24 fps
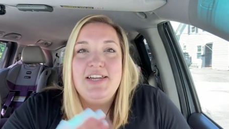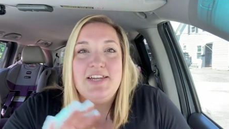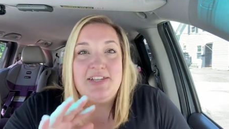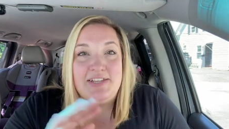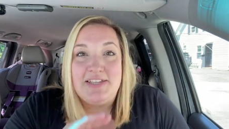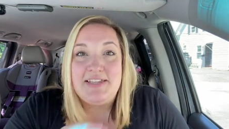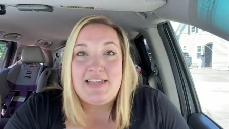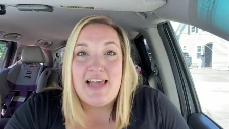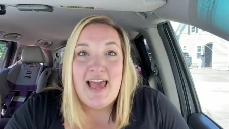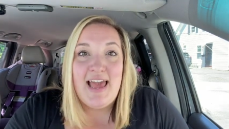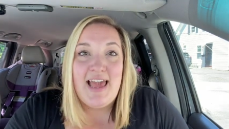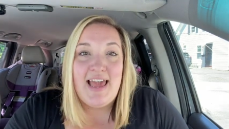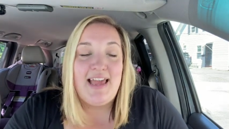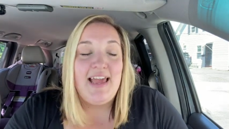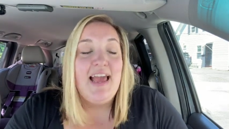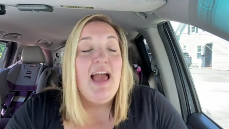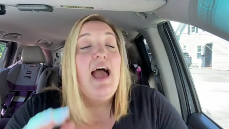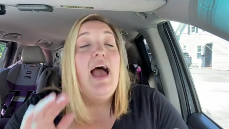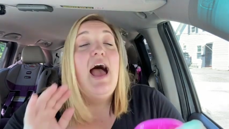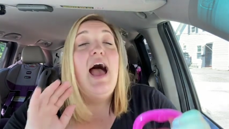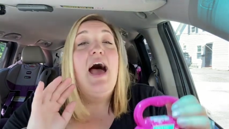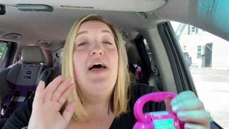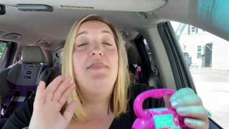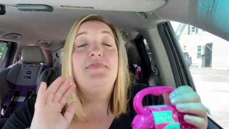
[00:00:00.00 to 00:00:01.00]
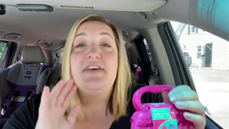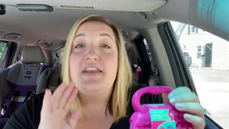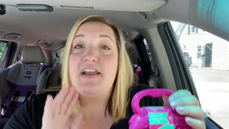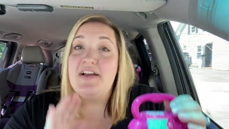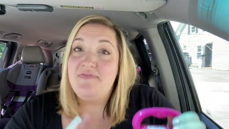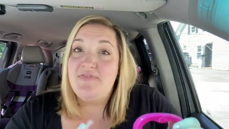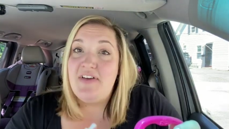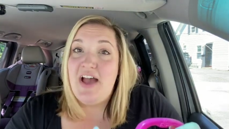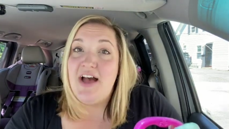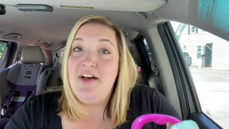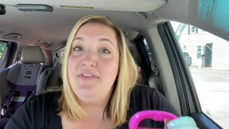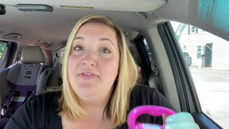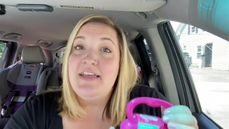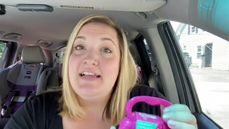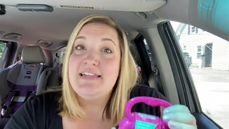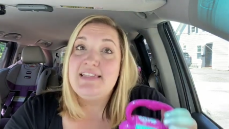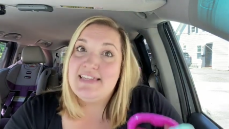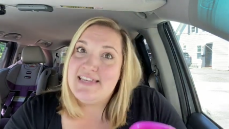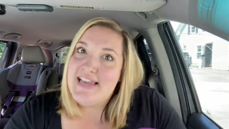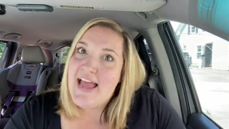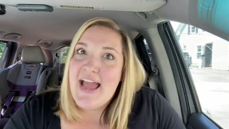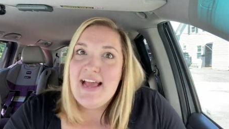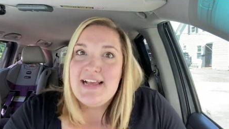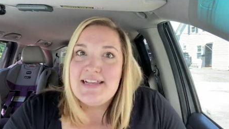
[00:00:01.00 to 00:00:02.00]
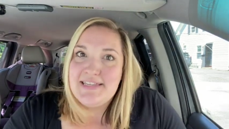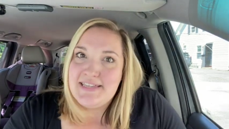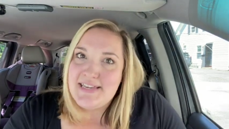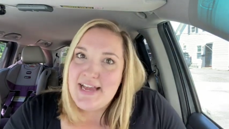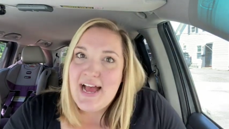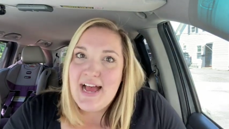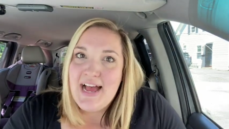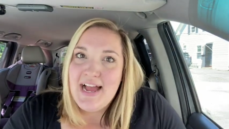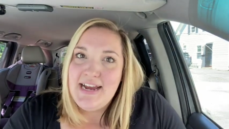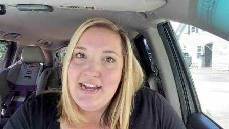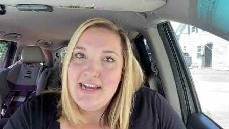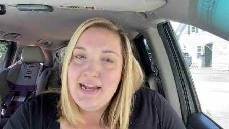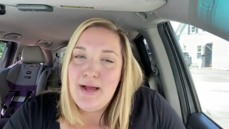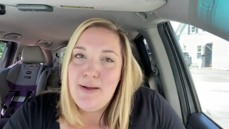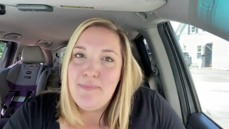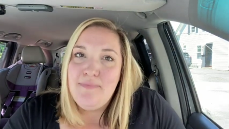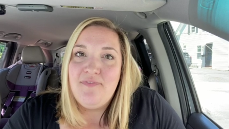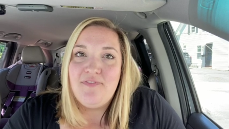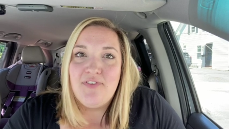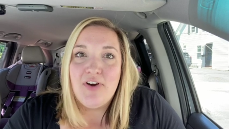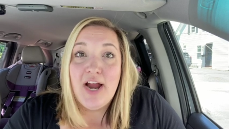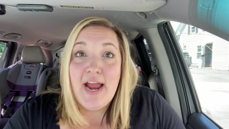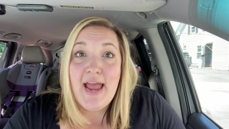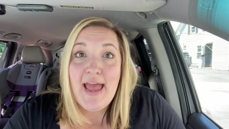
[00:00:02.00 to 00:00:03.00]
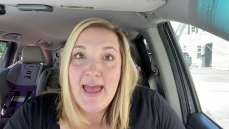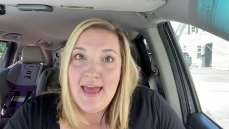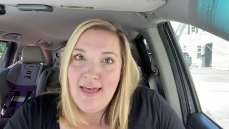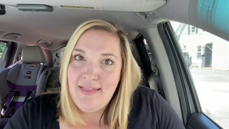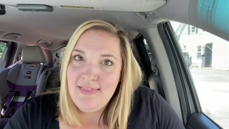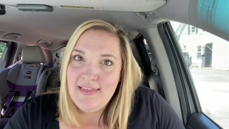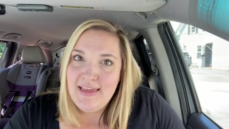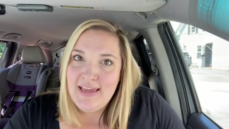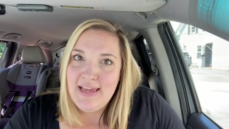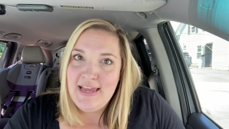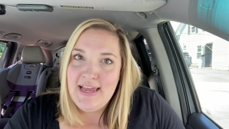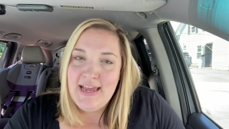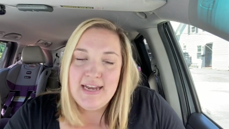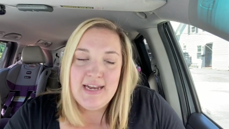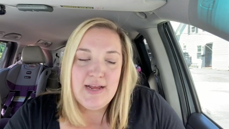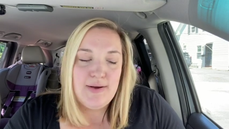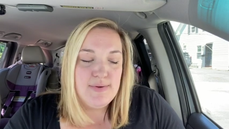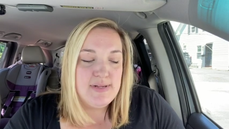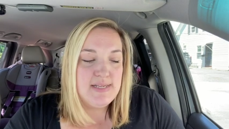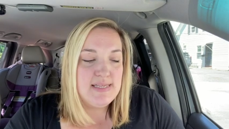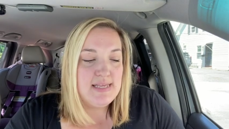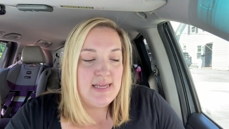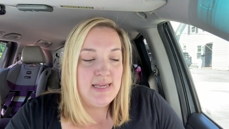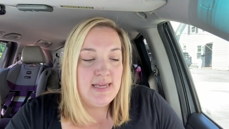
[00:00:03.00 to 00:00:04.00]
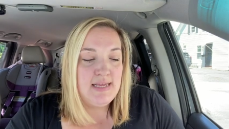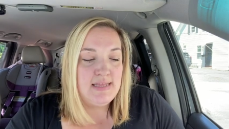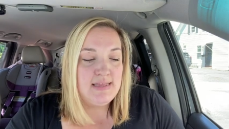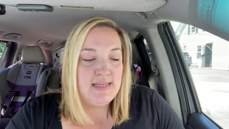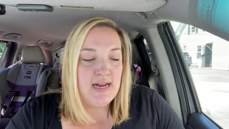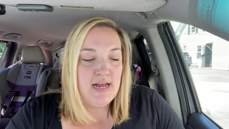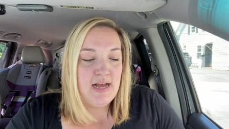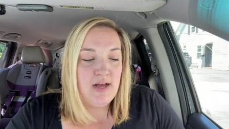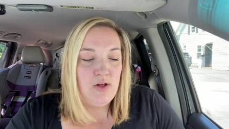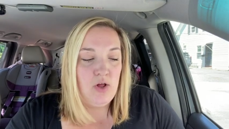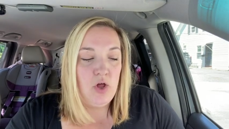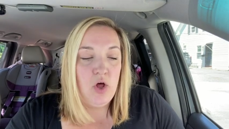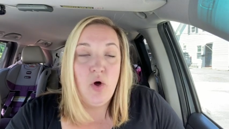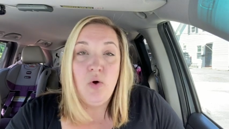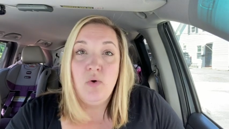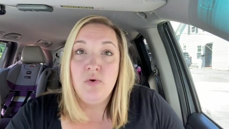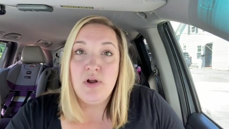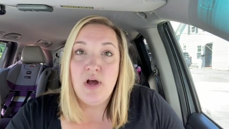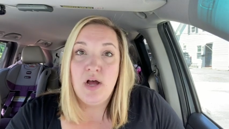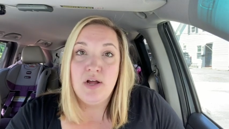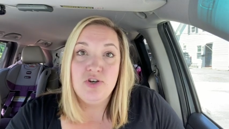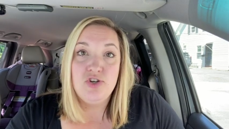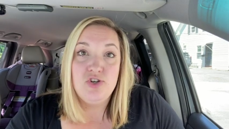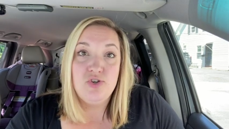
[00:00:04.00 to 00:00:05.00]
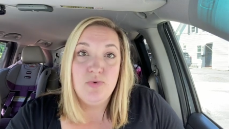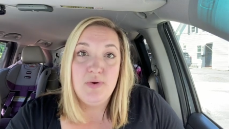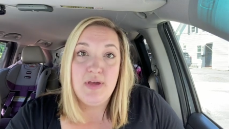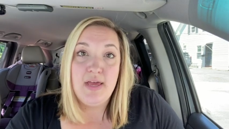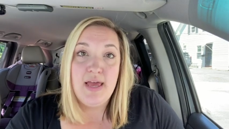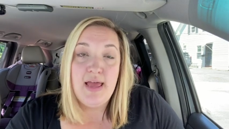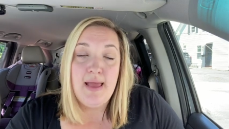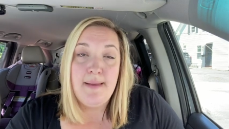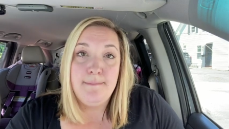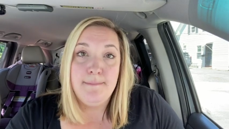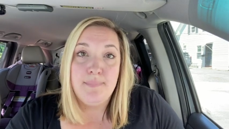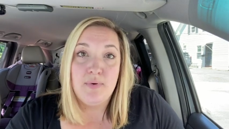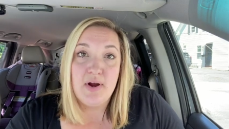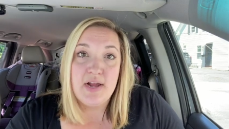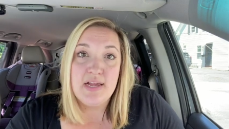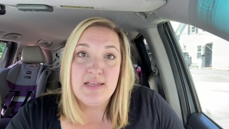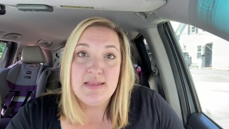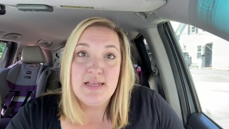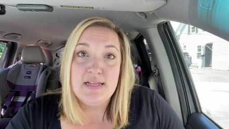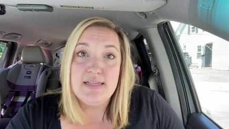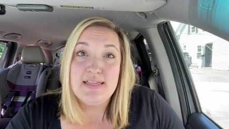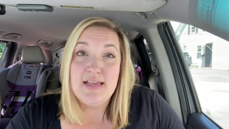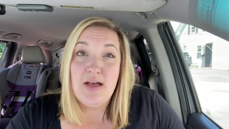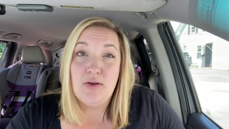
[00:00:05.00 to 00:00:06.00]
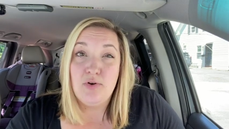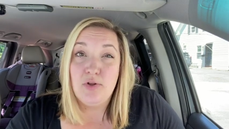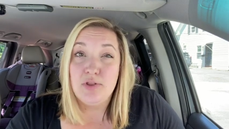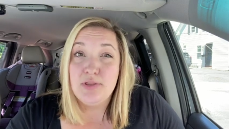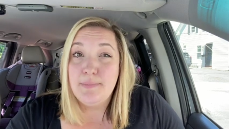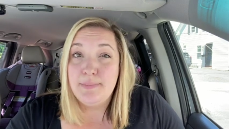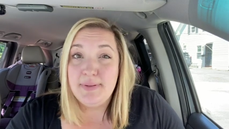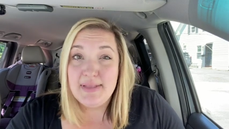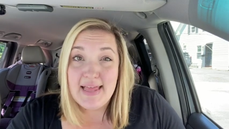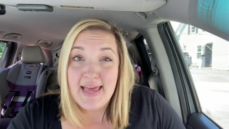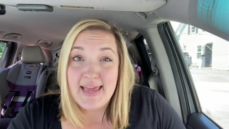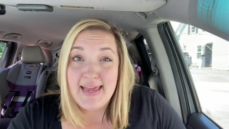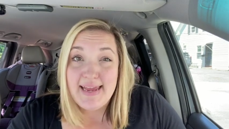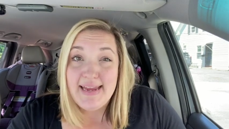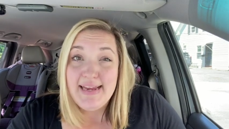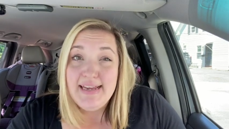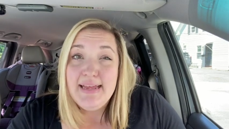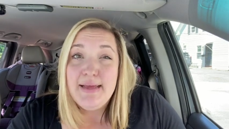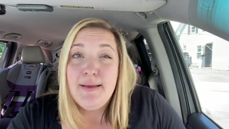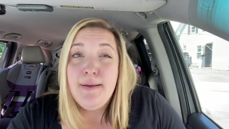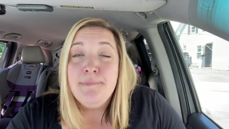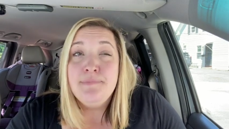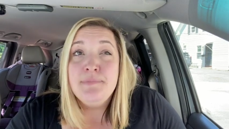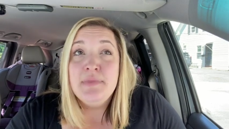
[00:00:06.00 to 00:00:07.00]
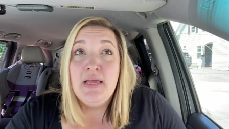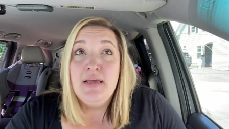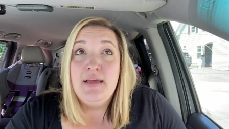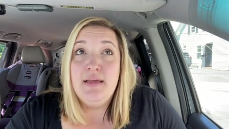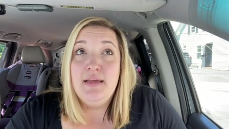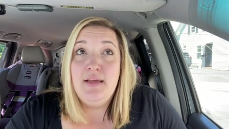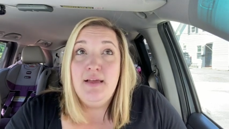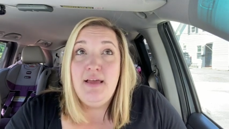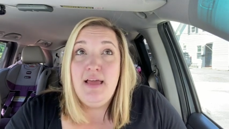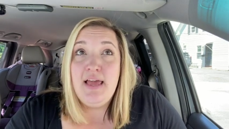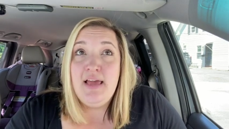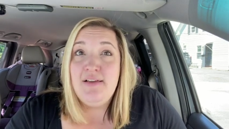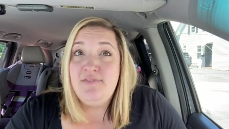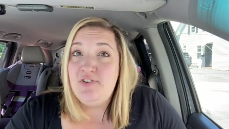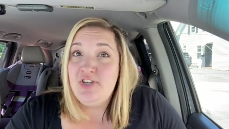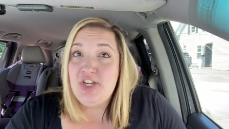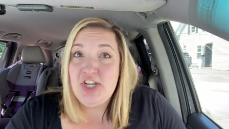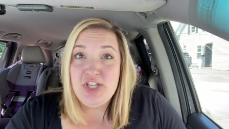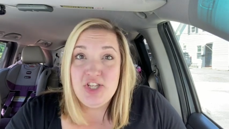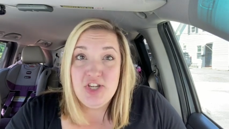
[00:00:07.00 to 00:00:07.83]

to say that I found this next item for Ellie and I was thinking that I'll hold on to it and break this out on the plane if she